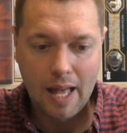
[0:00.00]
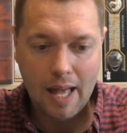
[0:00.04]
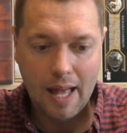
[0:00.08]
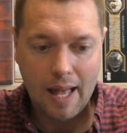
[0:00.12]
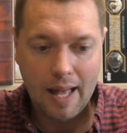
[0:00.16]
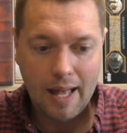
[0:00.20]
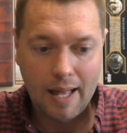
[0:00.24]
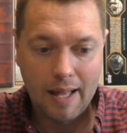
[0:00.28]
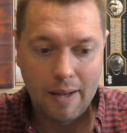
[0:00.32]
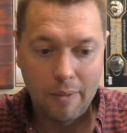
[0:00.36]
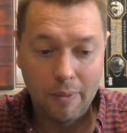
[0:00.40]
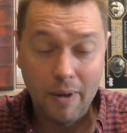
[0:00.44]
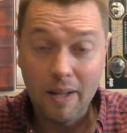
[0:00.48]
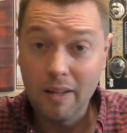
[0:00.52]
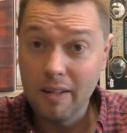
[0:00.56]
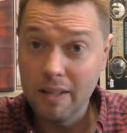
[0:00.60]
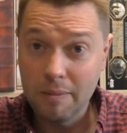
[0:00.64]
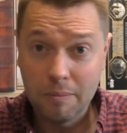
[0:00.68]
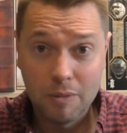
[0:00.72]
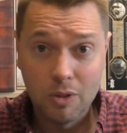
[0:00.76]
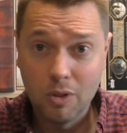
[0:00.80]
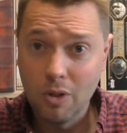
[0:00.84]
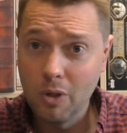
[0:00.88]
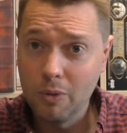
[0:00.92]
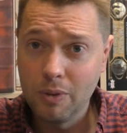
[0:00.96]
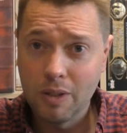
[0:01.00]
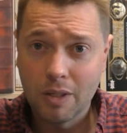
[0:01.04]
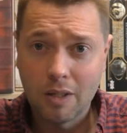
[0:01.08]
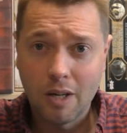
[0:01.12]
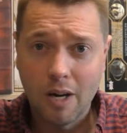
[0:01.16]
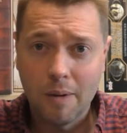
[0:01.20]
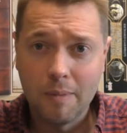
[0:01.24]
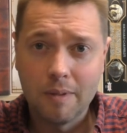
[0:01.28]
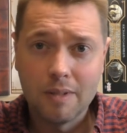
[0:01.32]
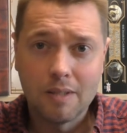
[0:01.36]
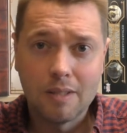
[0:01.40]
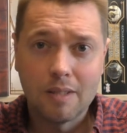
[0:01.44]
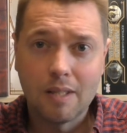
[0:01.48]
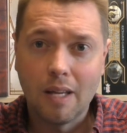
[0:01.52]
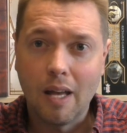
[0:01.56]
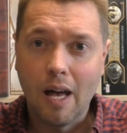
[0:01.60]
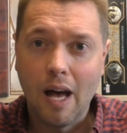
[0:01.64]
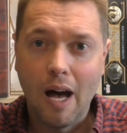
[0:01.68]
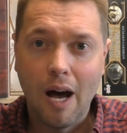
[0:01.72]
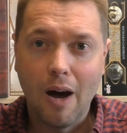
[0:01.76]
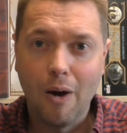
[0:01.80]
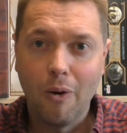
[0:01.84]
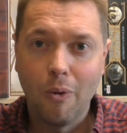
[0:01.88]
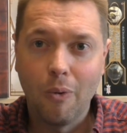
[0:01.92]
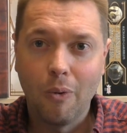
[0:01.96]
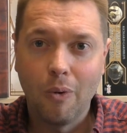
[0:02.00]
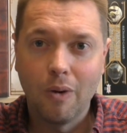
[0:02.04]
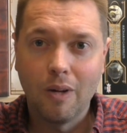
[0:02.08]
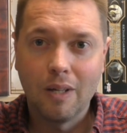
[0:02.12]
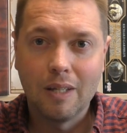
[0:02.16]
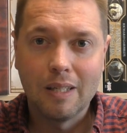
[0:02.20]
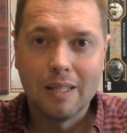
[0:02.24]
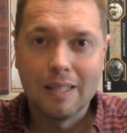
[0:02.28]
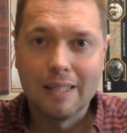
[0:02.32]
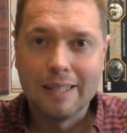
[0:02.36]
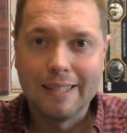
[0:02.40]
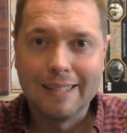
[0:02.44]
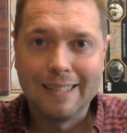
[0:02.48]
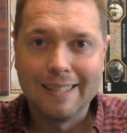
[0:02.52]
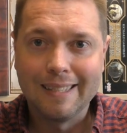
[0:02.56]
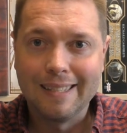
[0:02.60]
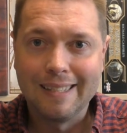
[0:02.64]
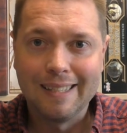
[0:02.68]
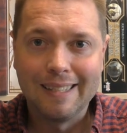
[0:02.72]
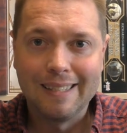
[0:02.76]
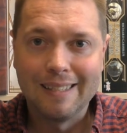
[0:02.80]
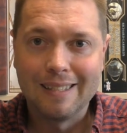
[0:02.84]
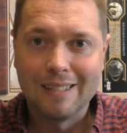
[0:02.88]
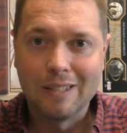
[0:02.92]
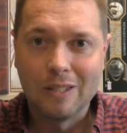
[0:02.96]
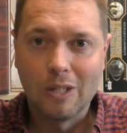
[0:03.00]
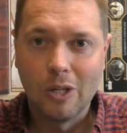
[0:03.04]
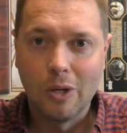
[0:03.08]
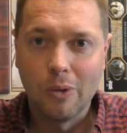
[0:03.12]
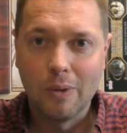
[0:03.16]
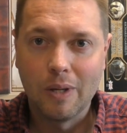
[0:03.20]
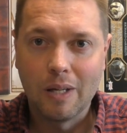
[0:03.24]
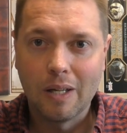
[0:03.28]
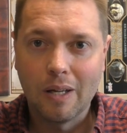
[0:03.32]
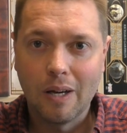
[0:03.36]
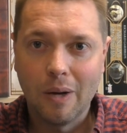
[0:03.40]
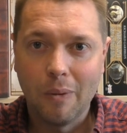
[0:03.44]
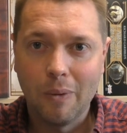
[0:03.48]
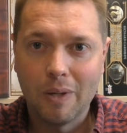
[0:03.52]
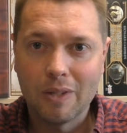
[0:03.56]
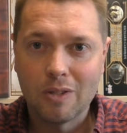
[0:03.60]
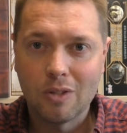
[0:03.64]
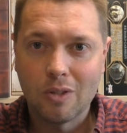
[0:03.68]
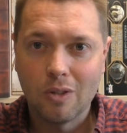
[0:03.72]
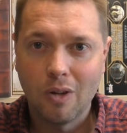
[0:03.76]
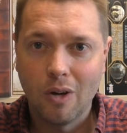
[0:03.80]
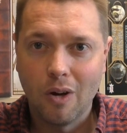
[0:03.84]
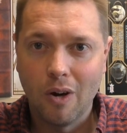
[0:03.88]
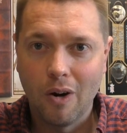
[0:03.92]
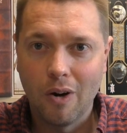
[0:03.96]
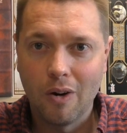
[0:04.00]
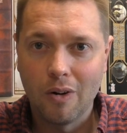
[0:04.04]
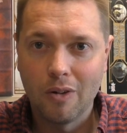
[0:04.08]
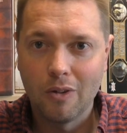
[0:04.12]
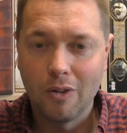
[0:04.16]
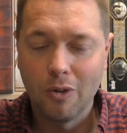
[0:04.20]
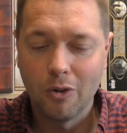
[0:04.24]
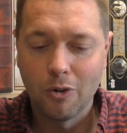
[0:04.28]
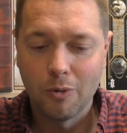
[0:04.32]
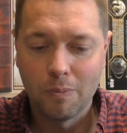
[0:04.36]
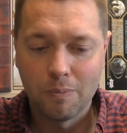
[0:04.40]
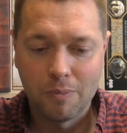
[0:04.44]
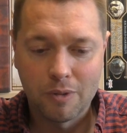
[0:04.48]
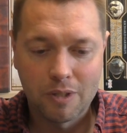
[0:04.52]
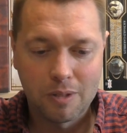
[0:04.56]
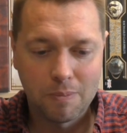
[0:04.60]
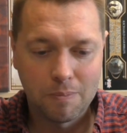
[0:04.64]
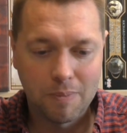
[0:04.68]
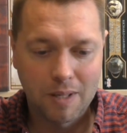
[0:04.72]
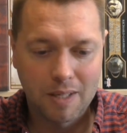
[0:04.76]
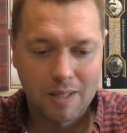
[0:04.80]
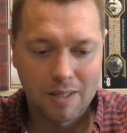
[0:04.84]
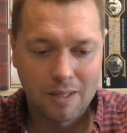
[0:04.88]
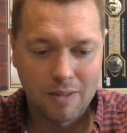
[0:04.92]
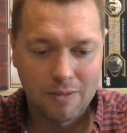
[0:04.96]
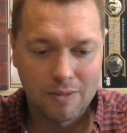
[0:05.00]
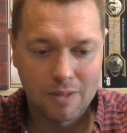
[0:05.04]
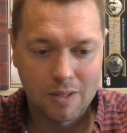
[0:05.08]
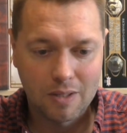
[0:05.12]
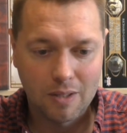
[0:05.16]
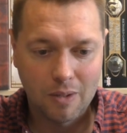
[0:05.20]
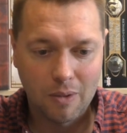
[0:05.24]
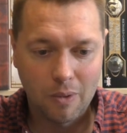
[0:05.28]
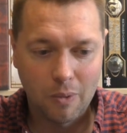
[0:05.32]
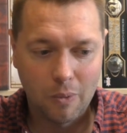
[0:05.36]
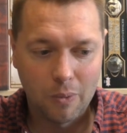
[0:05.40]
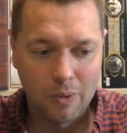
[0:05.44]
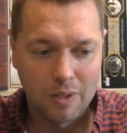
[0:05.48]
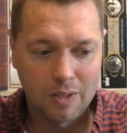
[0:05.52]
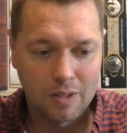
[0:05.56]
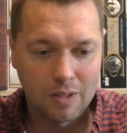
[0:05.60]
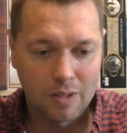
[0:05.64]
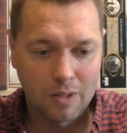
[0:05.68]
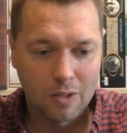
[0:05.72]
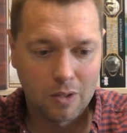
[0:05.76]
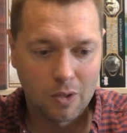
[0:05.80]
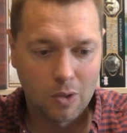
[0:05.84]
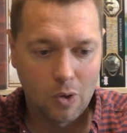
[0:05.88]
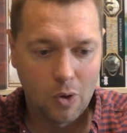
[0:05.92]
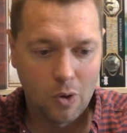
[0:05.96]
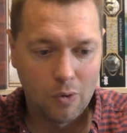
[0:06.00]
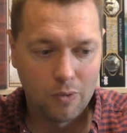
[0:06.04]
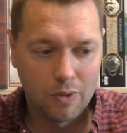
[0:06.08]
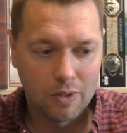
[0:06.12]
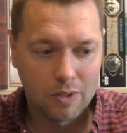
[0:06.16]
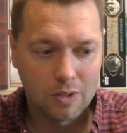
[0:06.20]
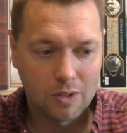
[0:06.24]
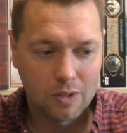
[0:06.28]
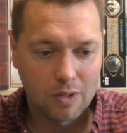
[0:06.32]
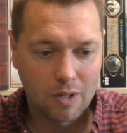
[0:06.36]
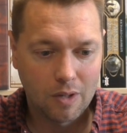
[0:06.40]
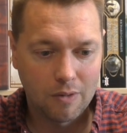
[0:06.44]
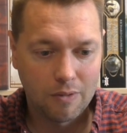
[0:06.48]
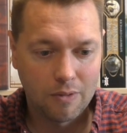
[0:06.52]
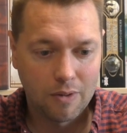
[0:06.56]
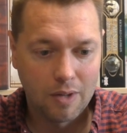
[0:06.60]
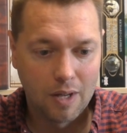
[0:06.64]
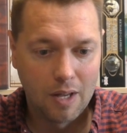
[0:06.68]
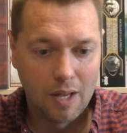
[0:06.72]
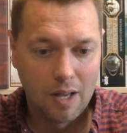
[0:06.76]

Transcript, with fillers: Uh, well, let me know in the comments how is it going. What are your perspectives with the COVID stuff?